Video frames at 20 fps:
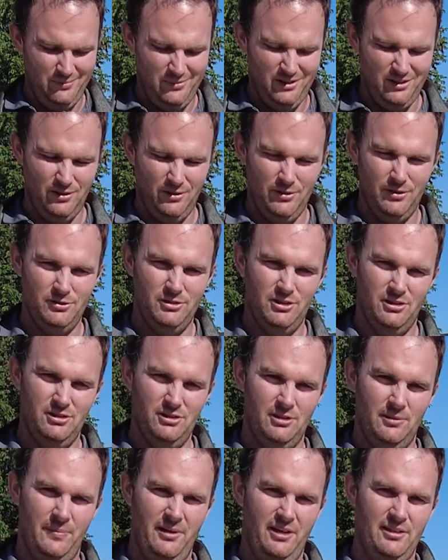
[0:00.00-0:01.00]
So there's
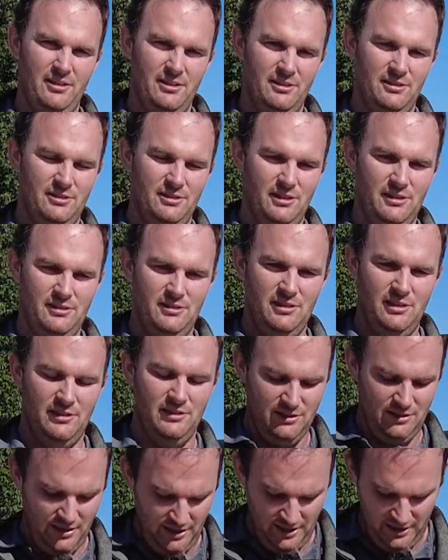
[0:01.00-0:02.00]
just some
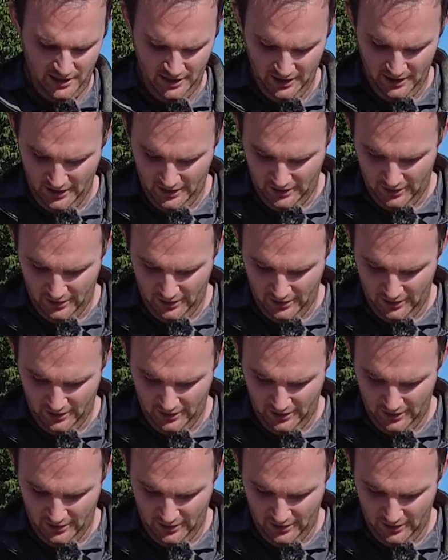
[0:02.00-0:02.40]
inconsistency.